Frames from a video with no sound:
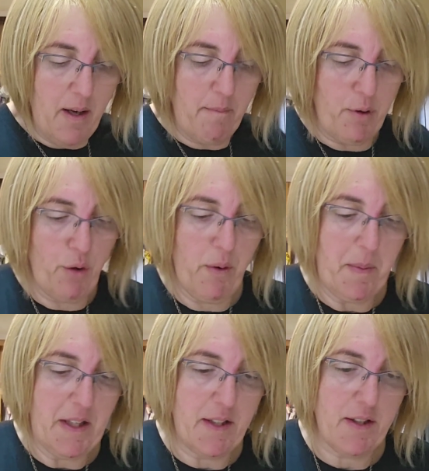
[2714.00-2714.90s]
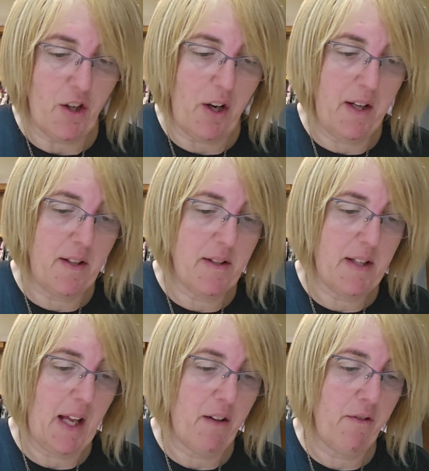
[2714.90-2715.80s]
Blue Ribbon
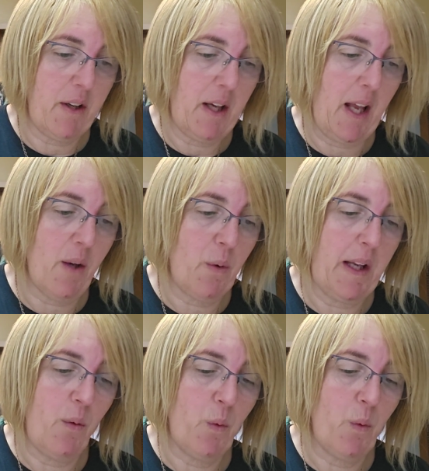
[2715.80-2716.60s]
Designs Halloween